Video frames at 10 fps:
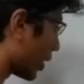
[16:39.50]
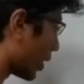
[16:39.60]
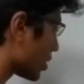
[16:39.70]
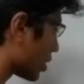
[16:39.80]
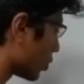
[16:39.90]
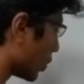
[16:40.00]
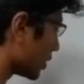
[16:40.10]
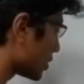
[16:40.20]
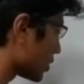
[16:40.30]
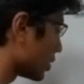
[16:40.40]
1 has occurred
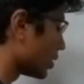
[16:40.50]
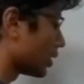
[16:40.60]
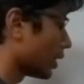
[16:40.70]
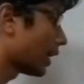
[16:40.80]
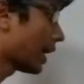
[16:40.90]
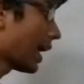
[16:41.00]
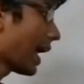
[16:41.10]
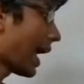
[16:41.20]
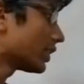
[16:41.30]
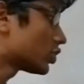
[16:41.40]
once.
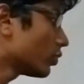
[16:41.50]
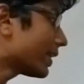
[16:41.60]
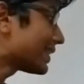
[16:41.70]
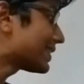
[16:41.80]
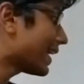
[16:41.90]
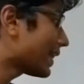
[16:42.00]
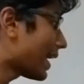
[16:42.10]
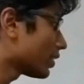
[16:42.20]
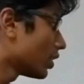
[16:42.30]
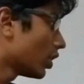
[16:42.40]
And so we can say
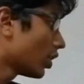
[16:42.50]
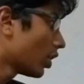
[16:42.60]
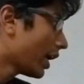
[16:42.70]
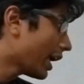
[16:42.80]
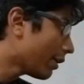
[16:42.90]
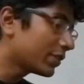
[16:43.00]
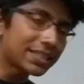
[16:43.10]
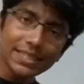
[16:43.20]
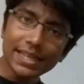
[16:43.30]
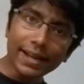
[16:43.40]
that if
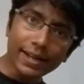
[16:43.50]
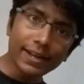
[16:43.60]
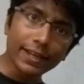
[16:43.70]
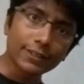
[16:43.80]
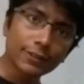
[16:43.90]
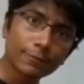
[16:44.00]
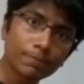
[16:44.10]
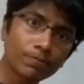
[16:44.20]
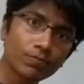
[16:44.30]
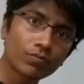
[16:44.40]
this is the end index,
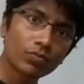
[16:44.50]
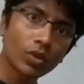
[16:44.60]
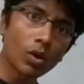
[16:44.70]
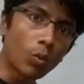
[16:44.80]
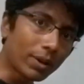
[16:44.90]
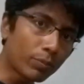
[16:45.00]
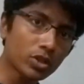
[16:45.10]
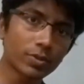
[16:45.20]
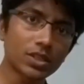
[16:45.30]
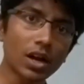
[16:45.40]
one
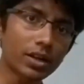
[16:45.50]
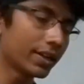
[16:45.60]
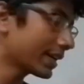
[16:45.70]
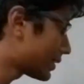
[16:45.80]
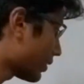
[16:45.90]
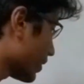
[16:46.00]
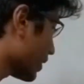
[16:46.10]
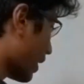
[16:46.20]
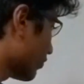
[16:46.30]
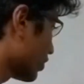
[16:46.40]
possible start index that we
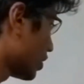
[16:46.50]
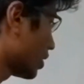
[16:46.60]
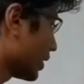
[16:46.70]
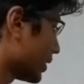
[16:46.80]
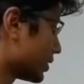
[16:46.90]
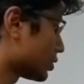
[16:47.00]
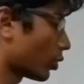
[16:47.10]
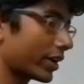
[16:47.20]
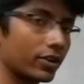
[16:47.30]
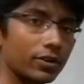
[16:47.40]
can have is this
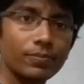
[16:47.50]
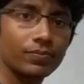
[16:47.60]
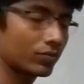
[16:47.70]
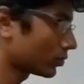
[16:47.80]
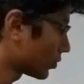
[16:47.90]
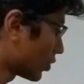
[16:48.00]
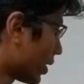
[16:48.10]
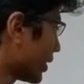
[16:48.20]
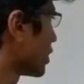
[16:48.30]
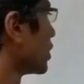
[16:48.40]
point.
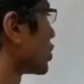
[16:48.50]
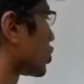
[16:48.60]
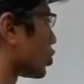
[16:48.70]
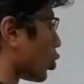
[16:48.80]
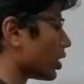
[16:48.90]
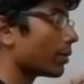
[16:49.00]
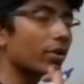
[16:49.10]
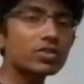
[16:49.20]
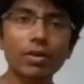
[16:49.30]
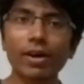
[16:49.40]
Right? So total
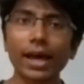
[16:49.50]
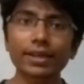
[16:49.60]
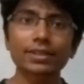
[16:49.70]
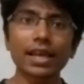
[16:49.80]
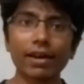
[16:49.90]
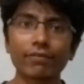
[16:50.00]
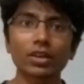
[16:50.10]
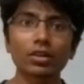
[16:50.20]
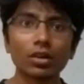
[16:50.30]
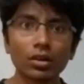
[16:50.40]
number of subarrays
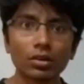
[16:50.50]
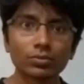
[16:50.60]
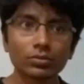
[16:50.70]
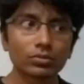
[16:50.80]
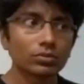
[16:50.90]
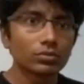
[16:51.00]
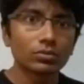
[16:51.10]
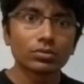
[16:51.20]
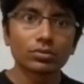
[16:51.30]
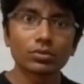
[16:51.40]
having
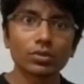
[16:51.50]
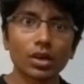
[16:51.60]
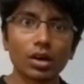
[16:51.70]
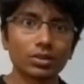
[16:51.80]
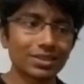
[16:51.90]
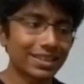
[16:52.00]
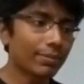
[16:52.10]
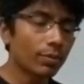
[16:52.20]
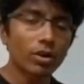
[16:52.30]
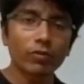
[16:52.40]
the
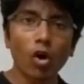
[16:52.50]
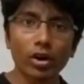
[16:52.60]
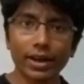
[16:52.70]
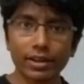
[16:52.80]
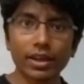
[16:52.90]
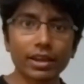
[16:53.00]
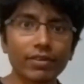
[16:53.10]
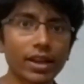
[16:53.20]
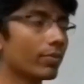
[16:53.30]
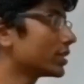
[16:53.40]
same number of odd and
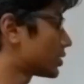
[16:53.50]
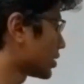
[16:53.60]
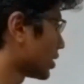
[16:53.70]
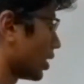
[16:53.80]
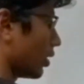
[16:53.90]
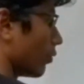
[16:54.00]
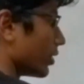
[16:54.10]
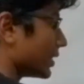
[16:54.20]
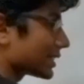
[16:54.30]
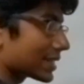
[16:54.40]
even elements
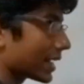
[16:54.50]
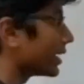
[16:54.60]
with this as